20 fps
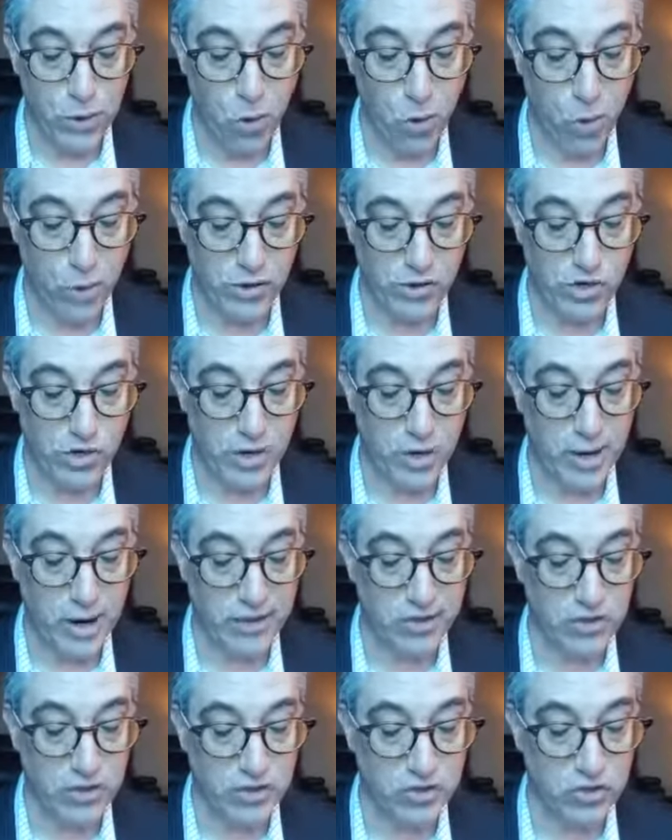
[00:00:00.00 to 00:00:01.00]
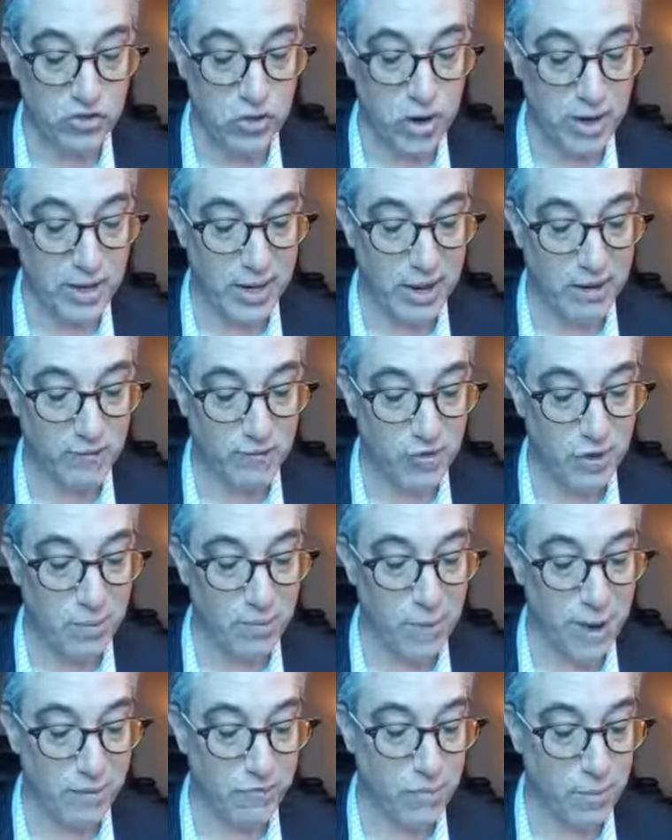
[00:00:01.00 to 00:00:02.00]
Or should I just try to get
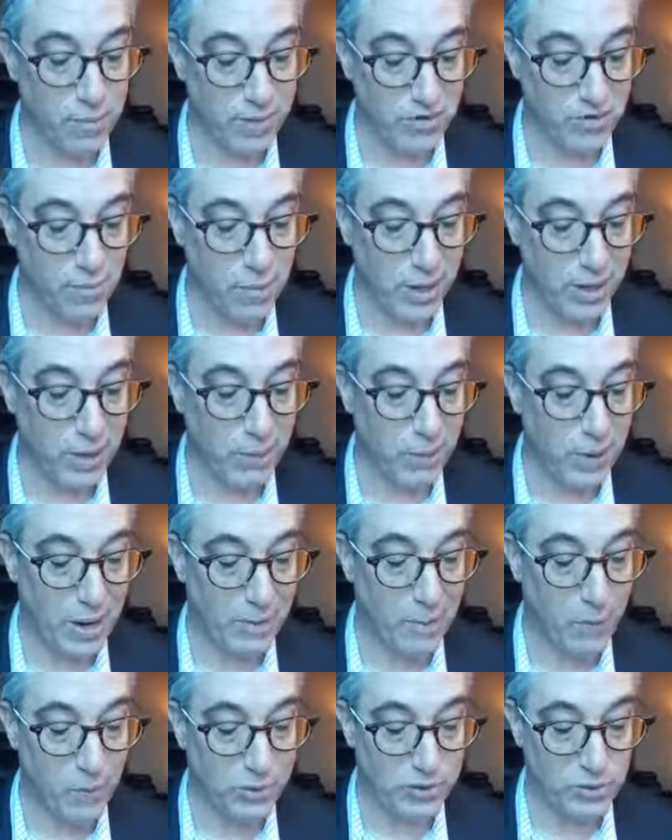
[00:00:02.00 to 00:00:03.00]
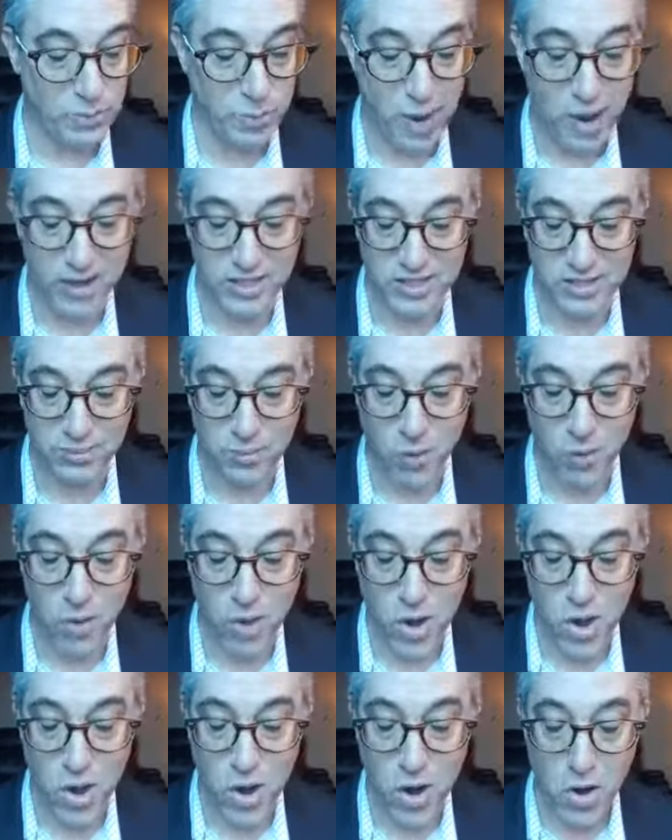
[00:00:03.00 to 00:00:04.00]
feedback from as many people as
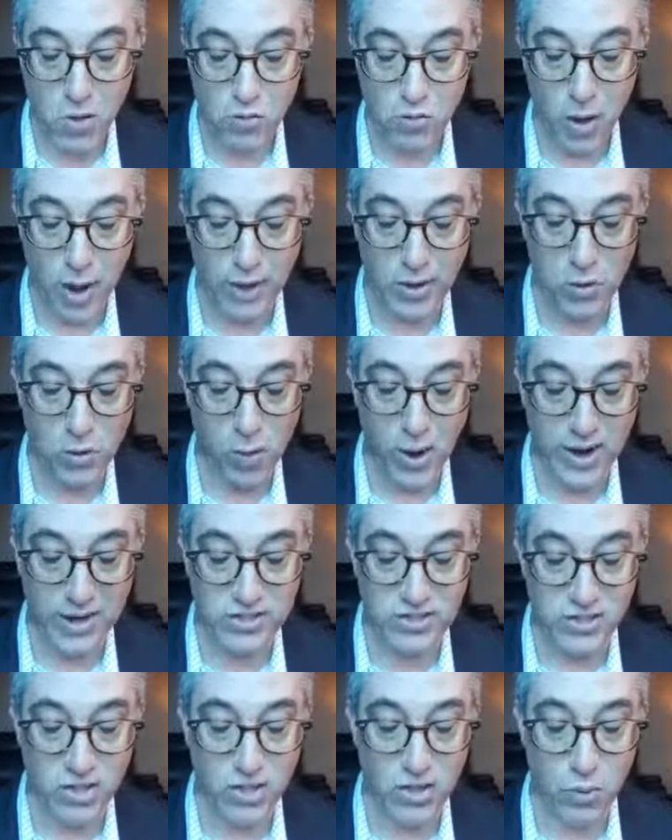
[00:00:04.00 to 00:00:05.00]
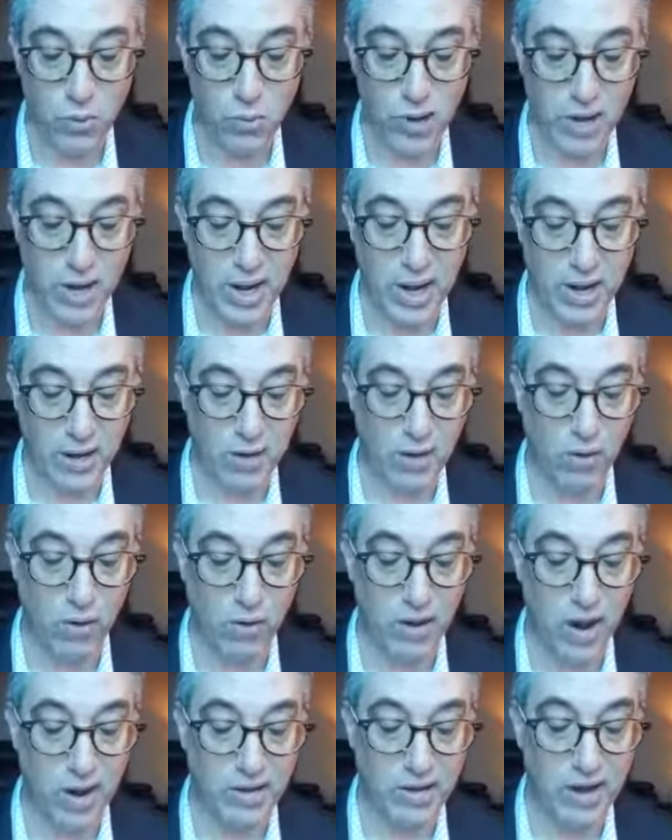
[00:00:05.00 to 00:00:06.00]
possible right away so that we can get a
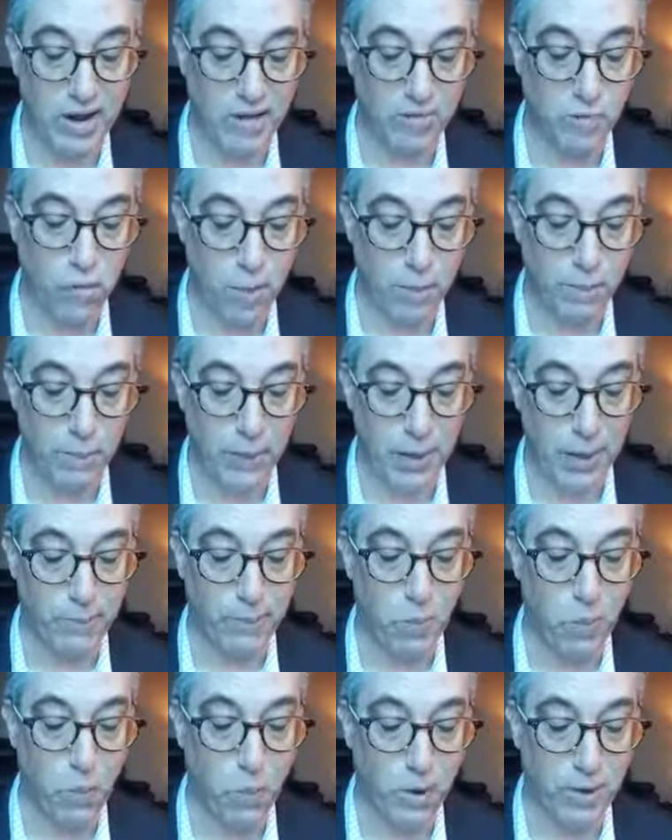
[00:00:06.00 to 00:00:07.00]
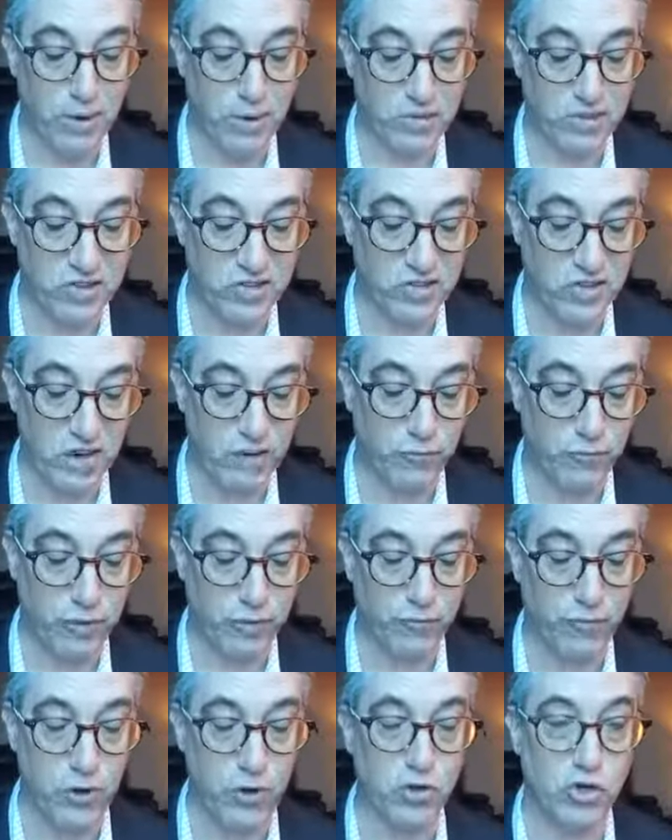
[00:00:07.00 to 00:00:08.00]
good idea of what people want to see for
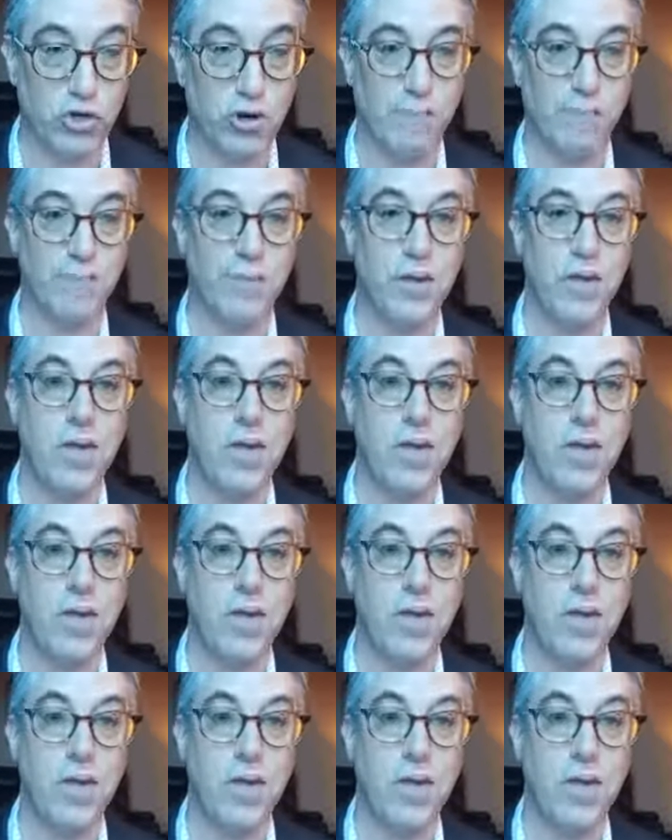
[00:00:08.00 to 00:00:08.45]
the future?